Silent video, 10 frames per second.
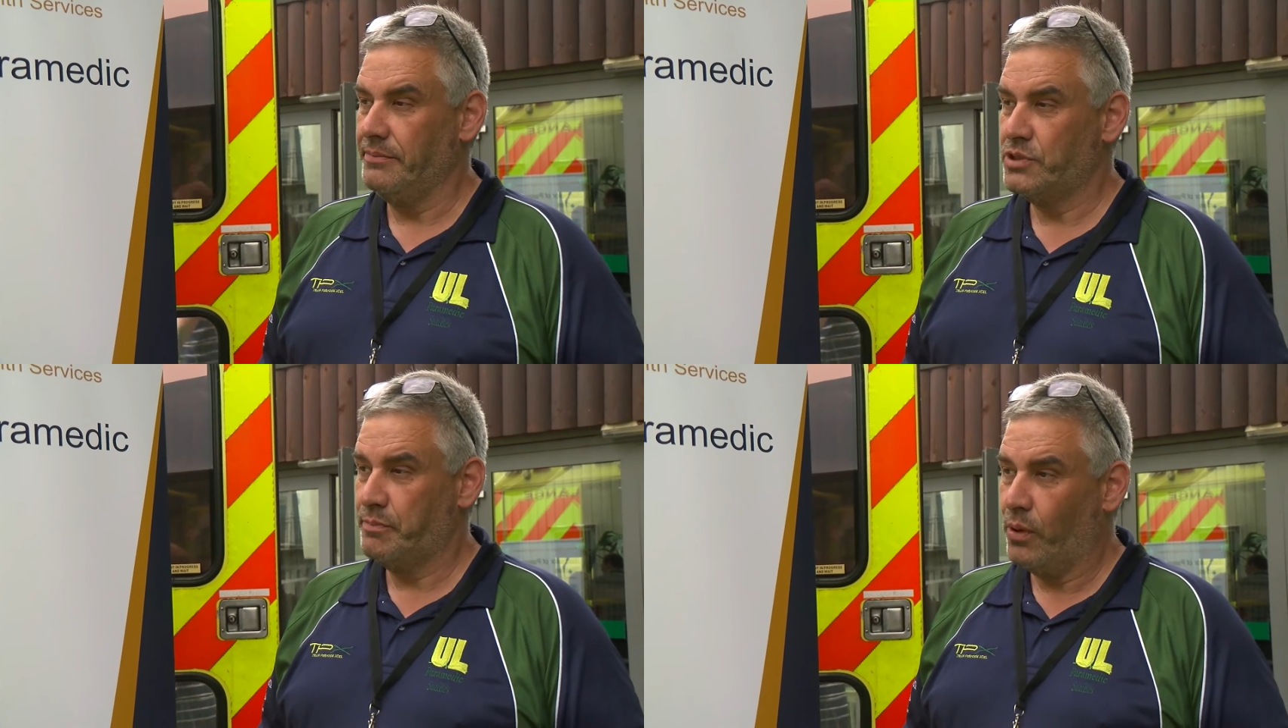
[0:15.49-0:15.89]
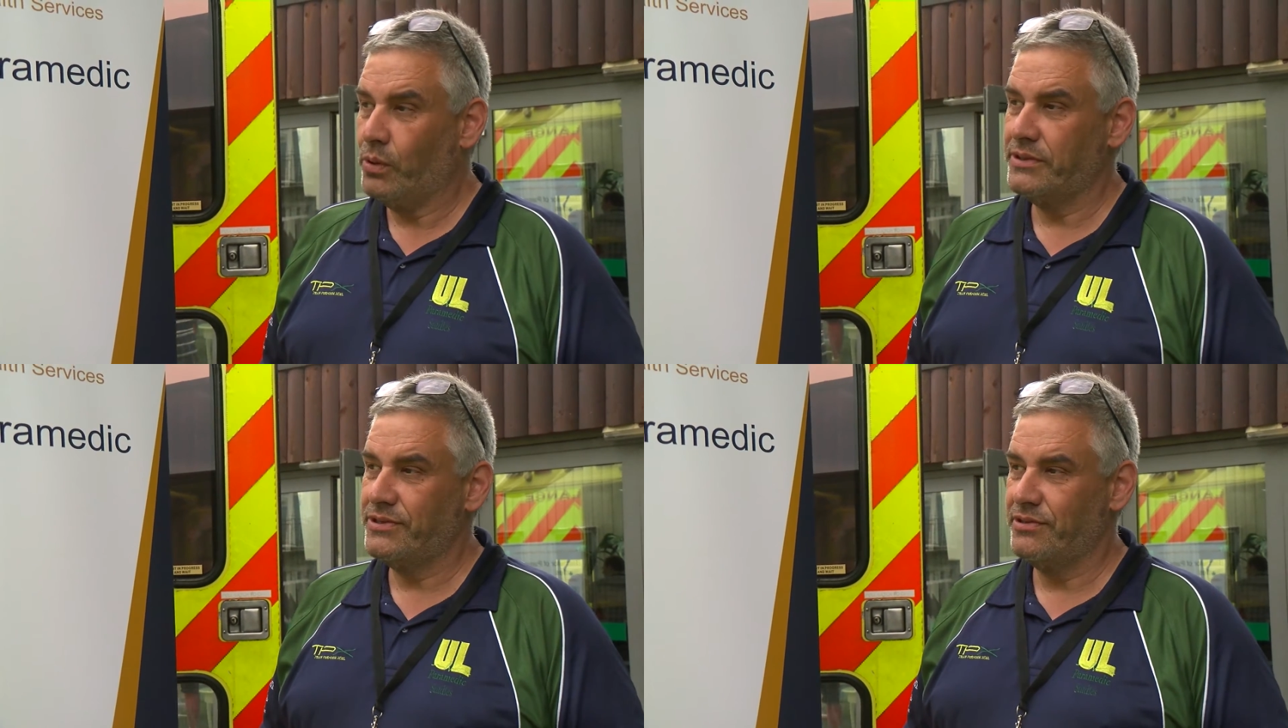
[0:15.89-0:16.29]

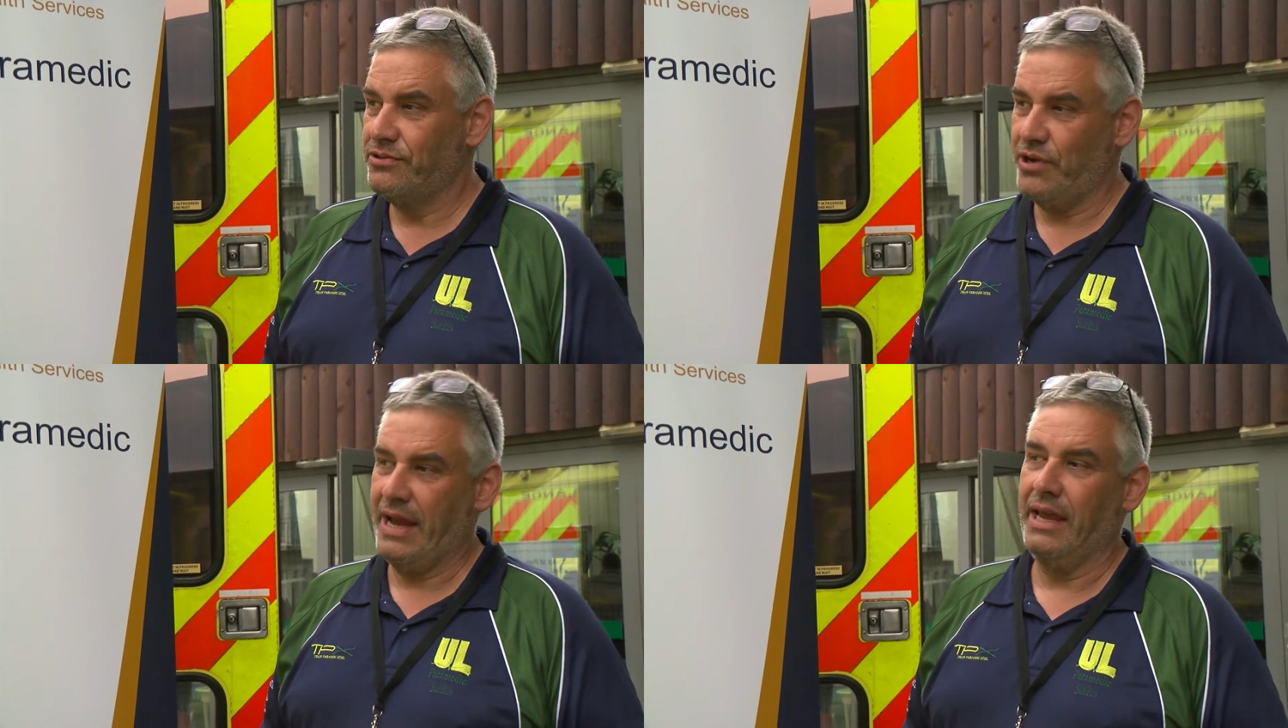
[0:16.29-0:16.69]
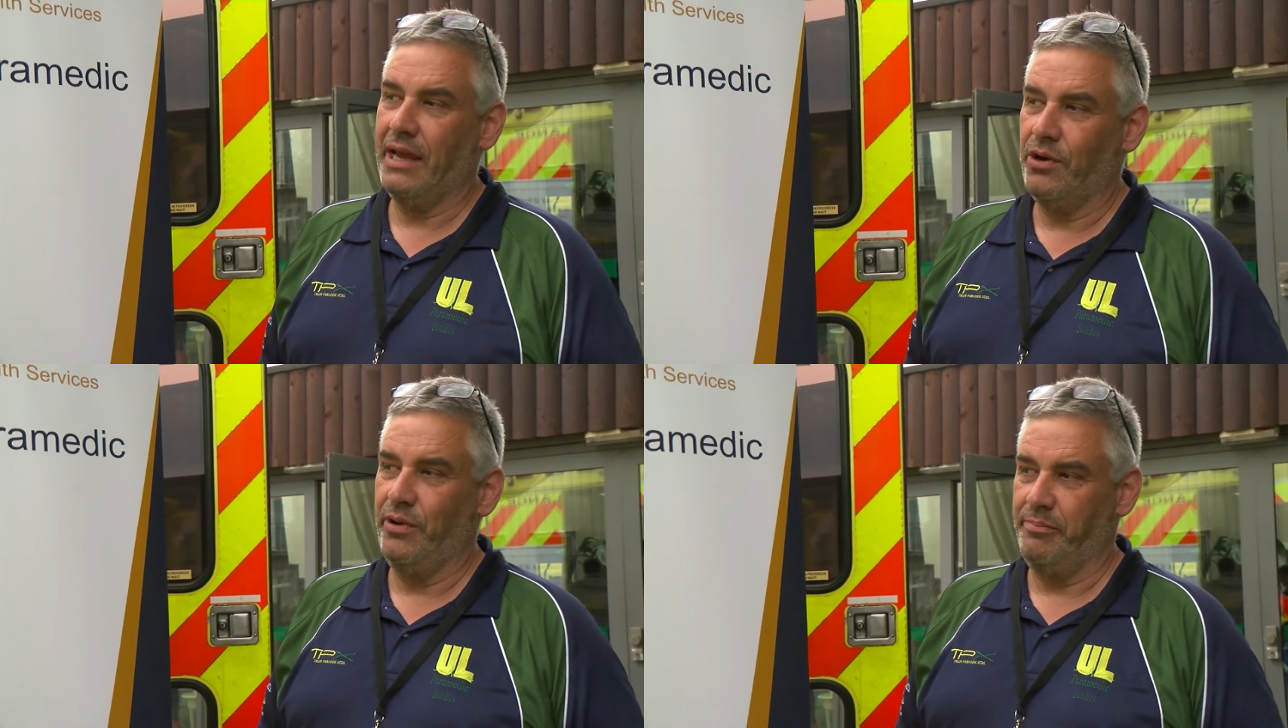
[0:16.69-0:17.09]
sports
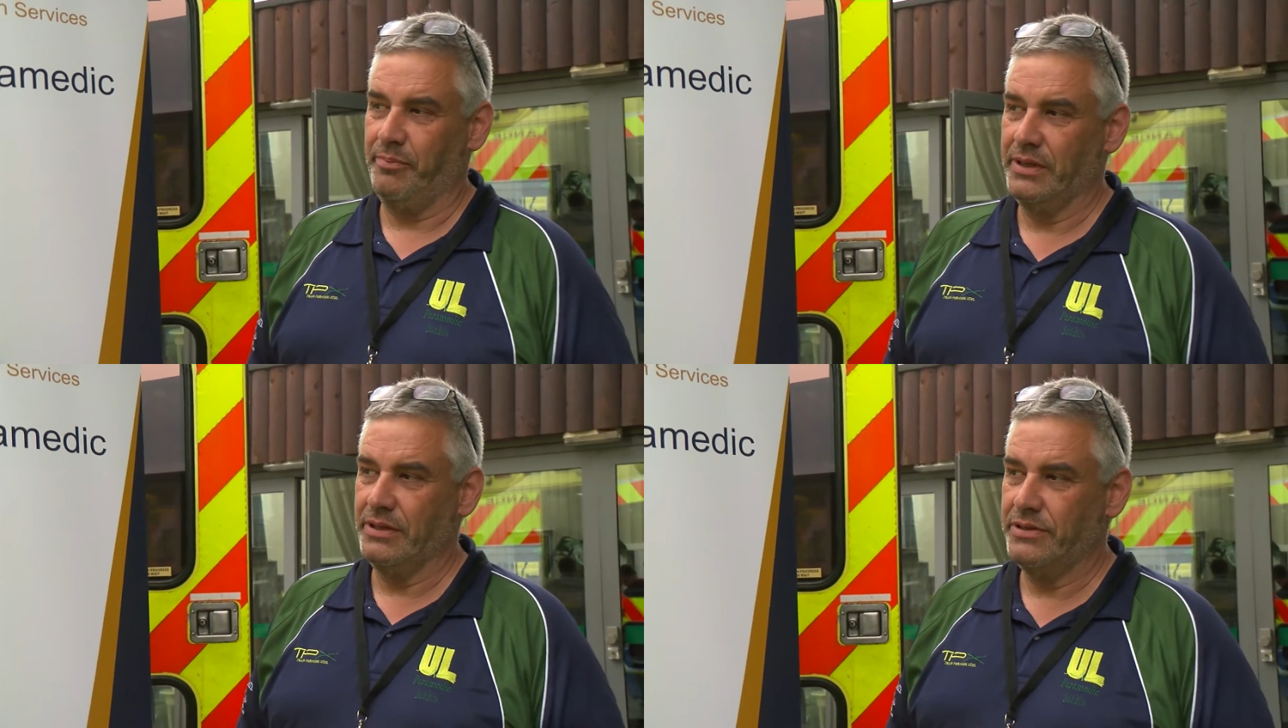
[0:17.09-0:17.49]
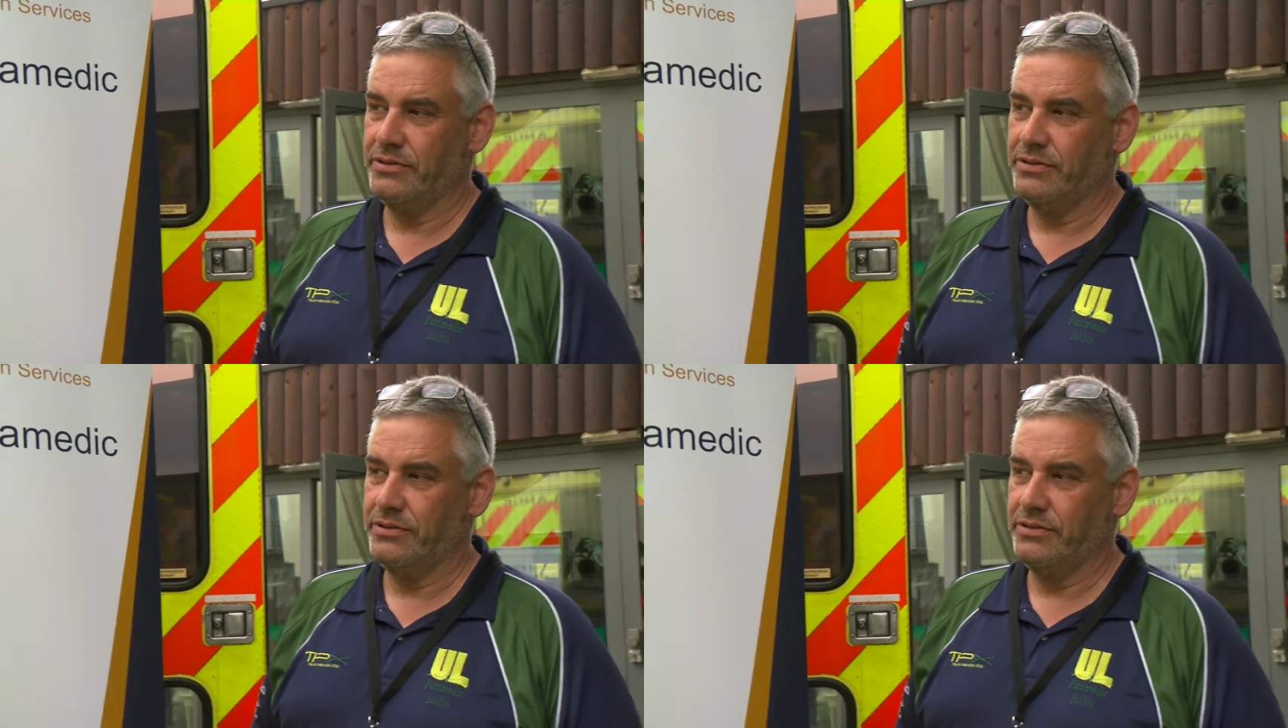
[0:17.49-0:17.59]
tracking equipment.